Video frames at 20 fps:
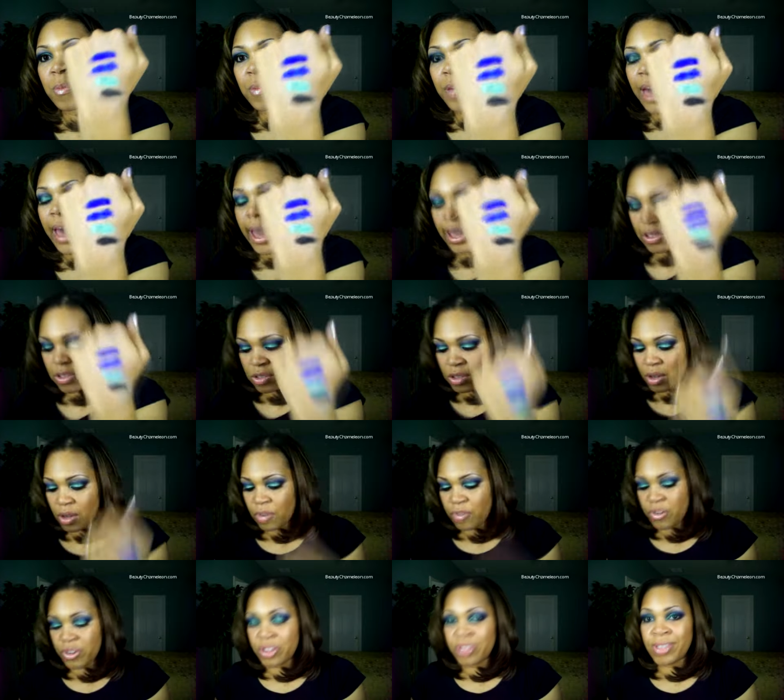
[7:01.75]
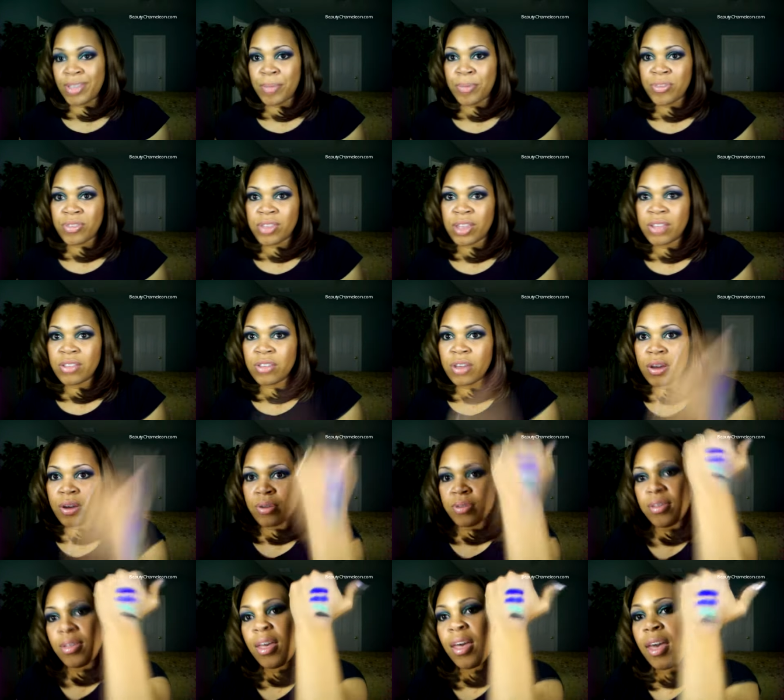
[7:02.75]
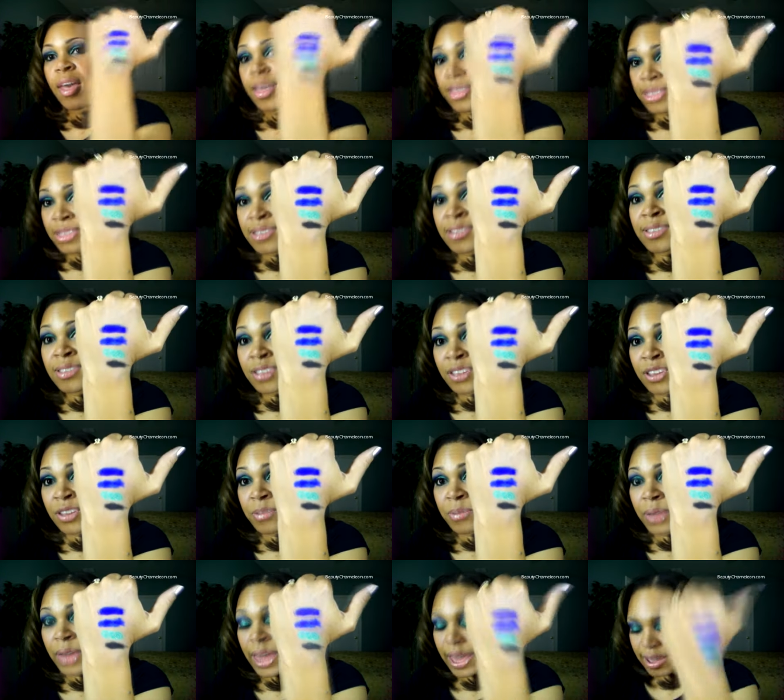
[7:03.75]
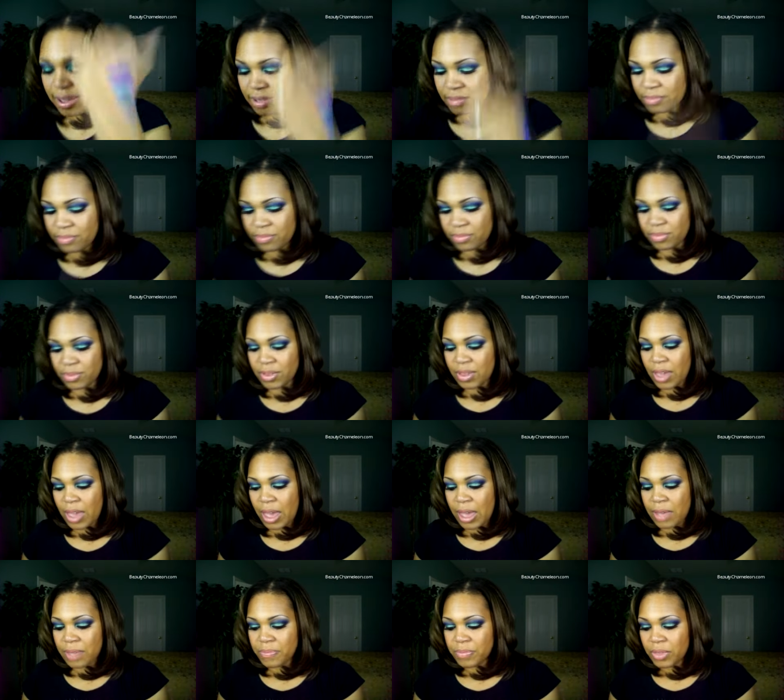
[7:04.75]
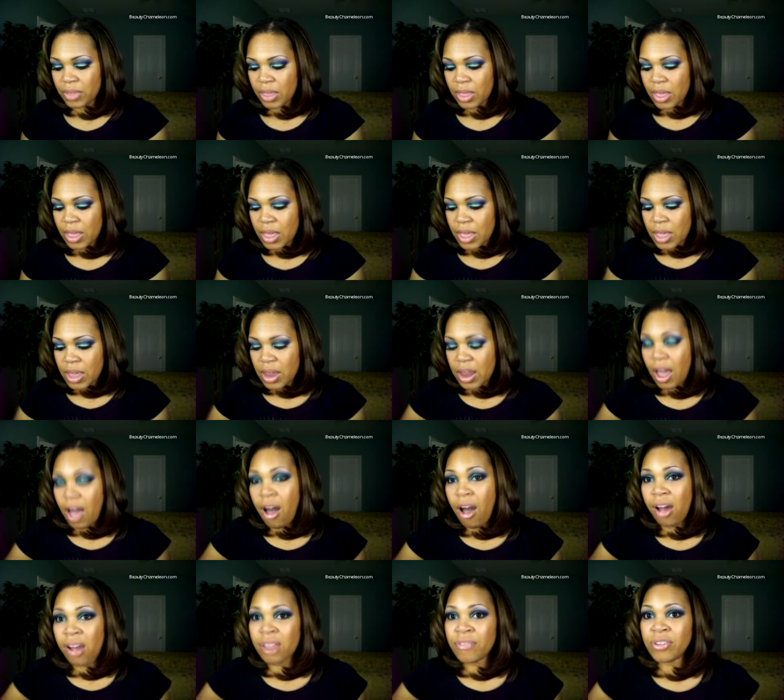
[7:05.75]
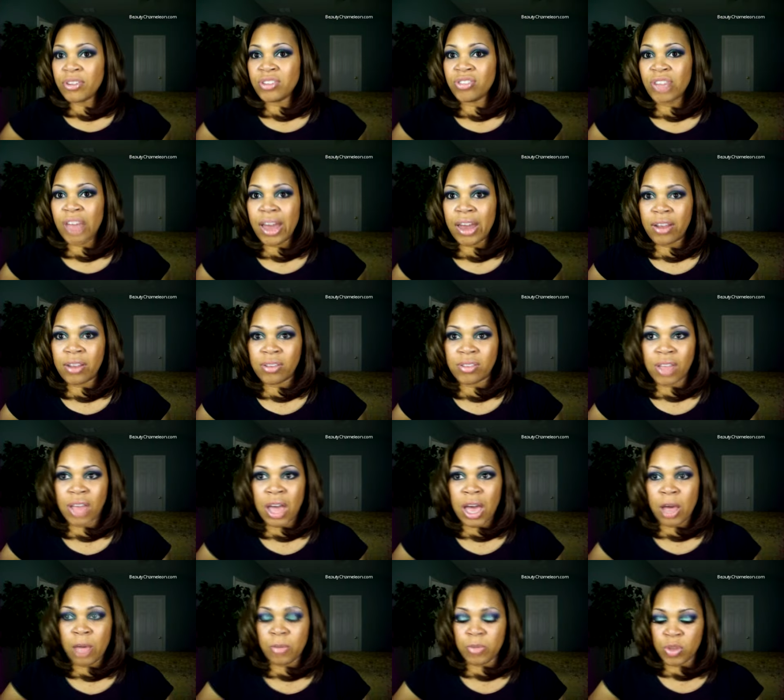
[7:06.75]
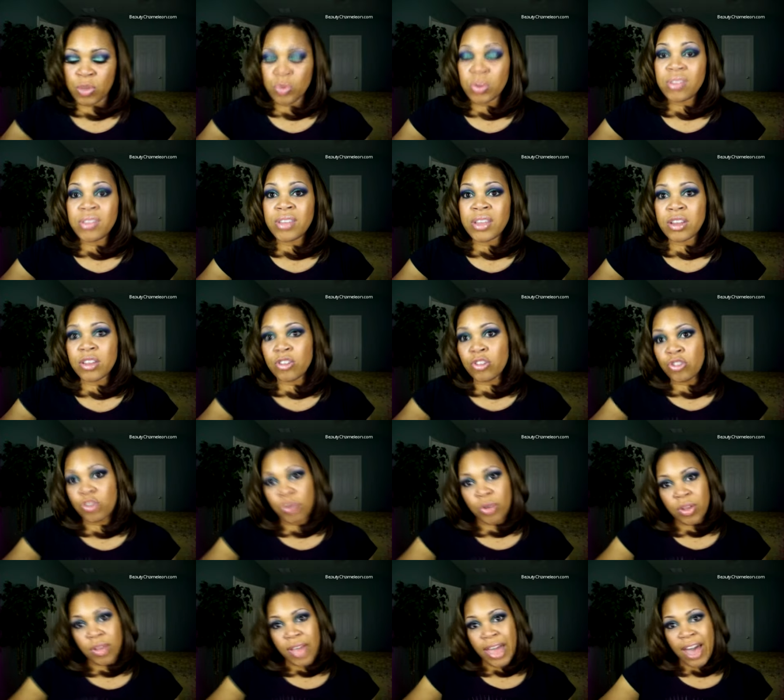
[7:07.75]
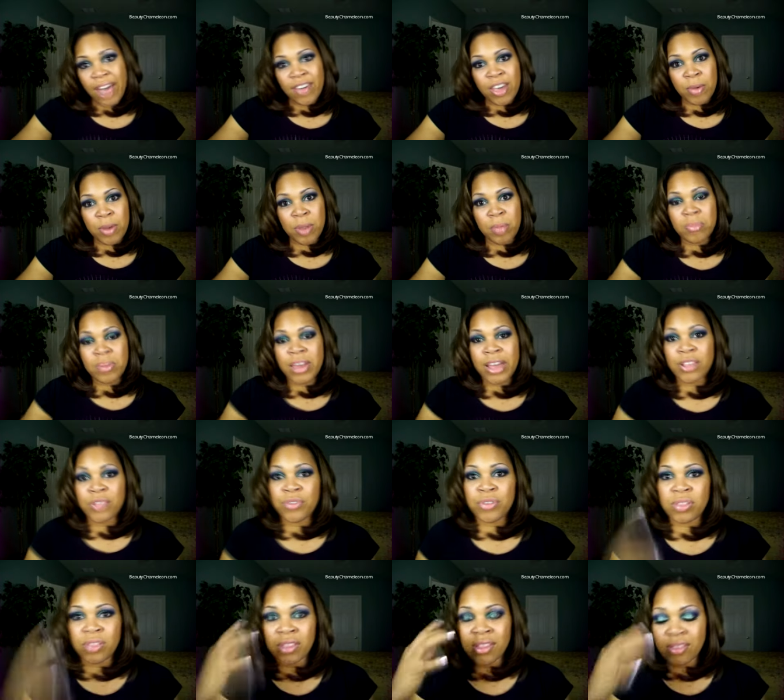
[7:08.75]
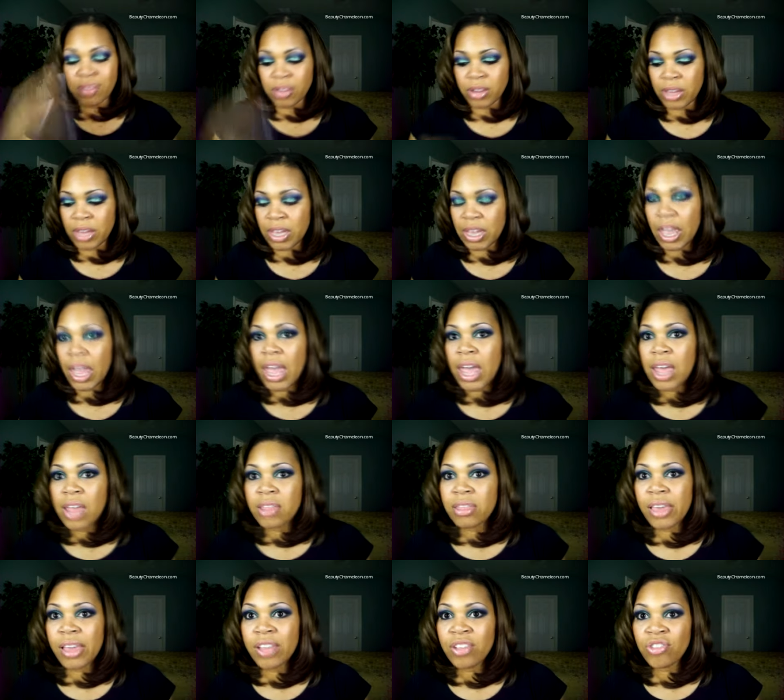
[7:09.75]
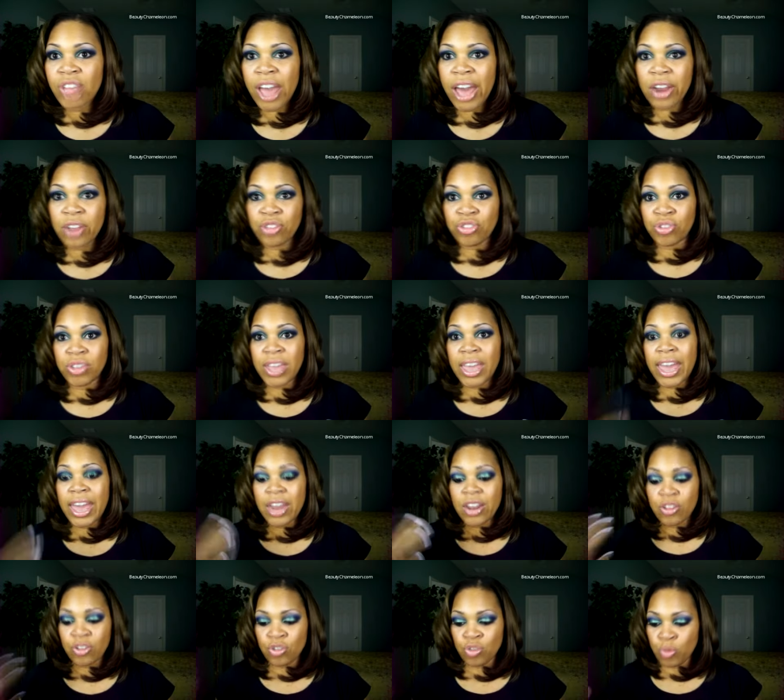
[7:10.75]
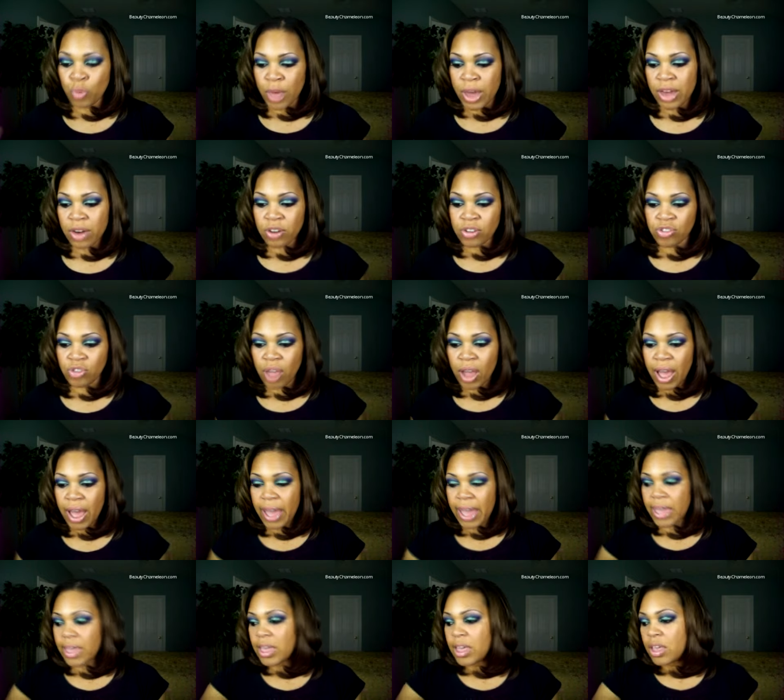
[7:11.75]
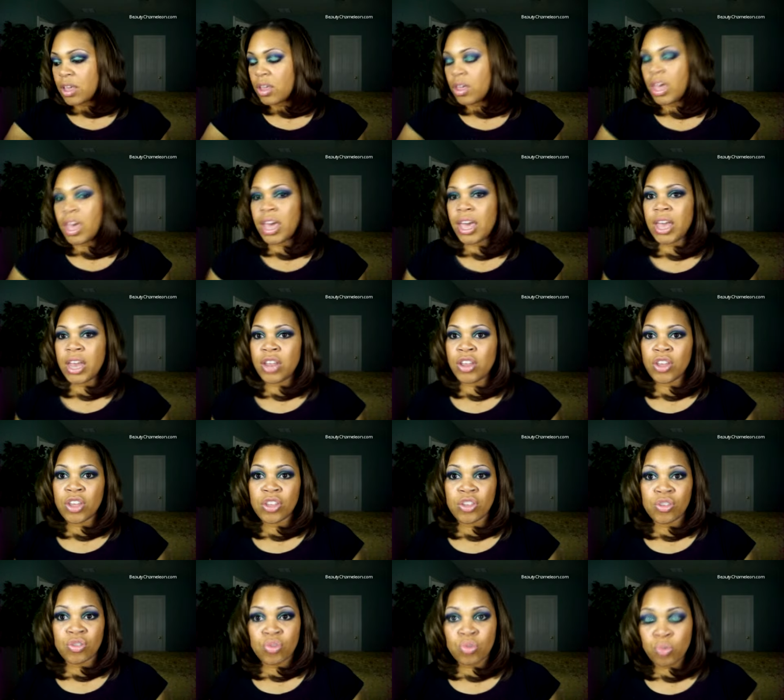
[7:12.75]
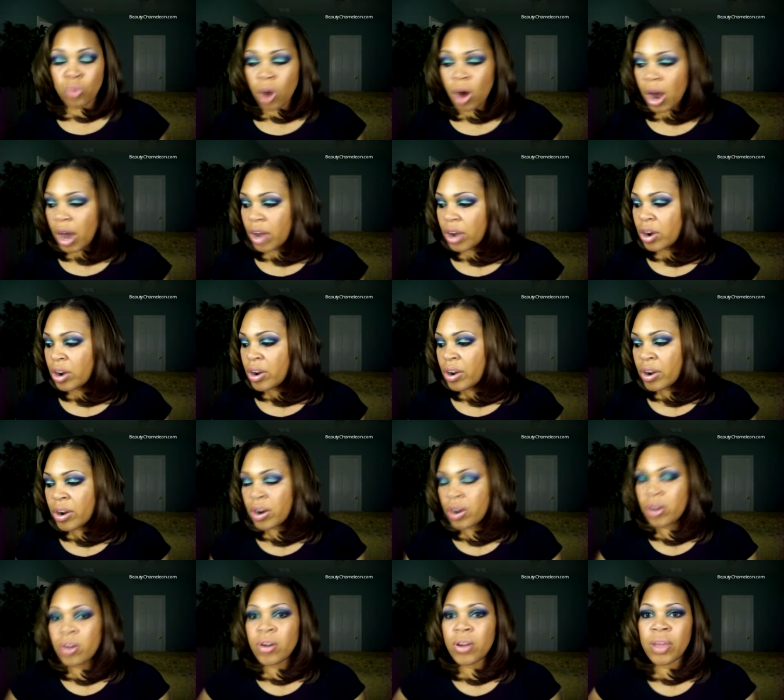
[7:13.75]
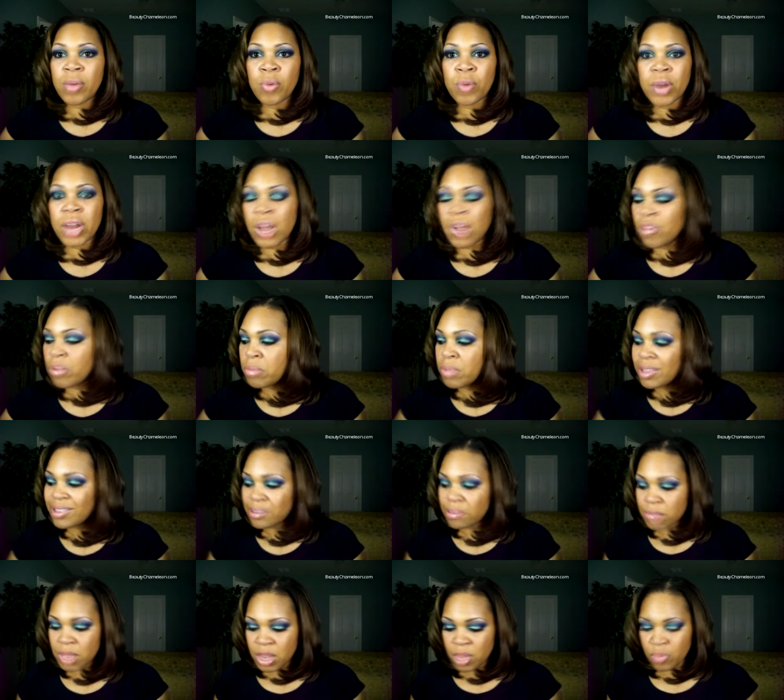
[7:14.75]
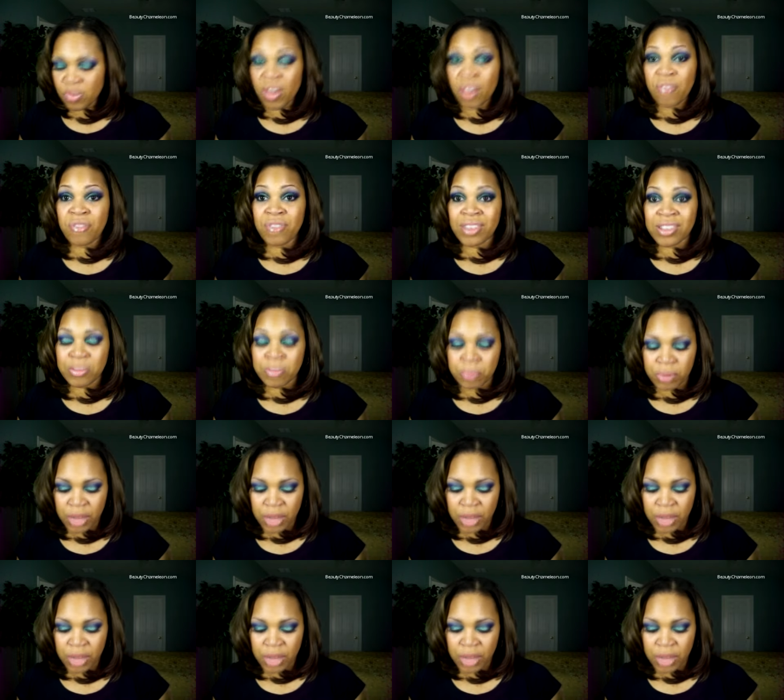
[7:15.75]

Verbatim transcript: black. So for your deeper skin tones, this is a good black okay now all of our shadows um, you will see in a tutorial I have coming up next for this look these shadows you can use wet or dry and you can use water whatever mixing medium if you have Fix+